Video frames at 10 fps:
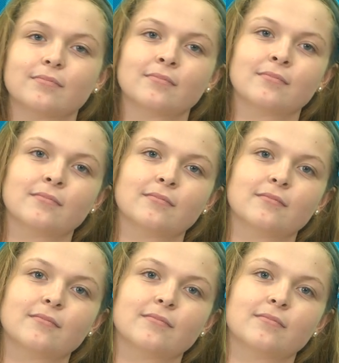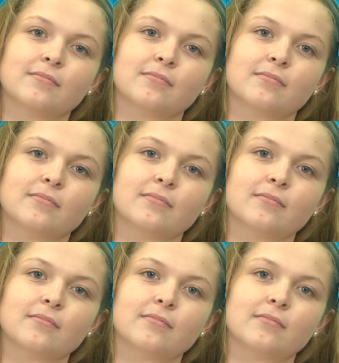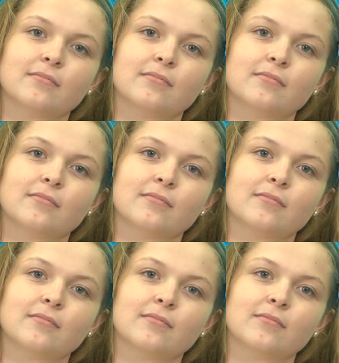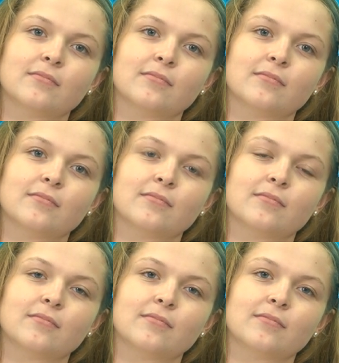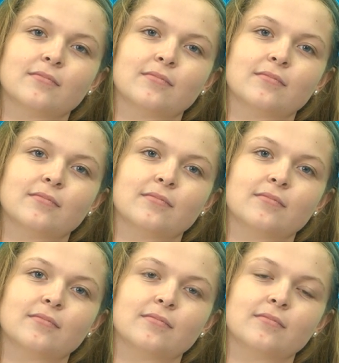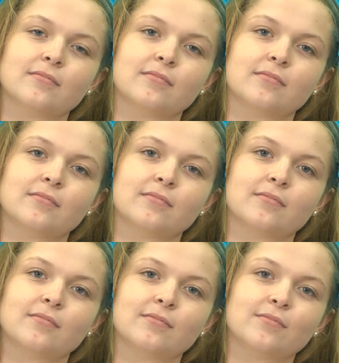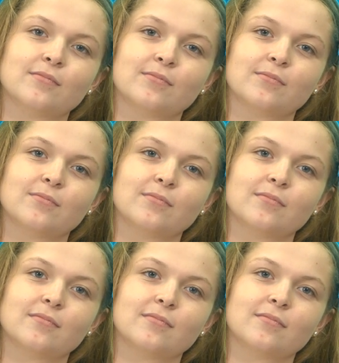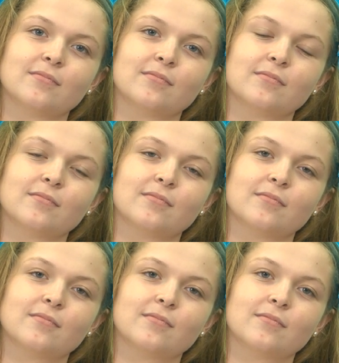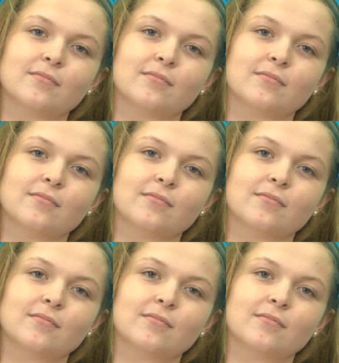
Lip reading: This person isn't speaking.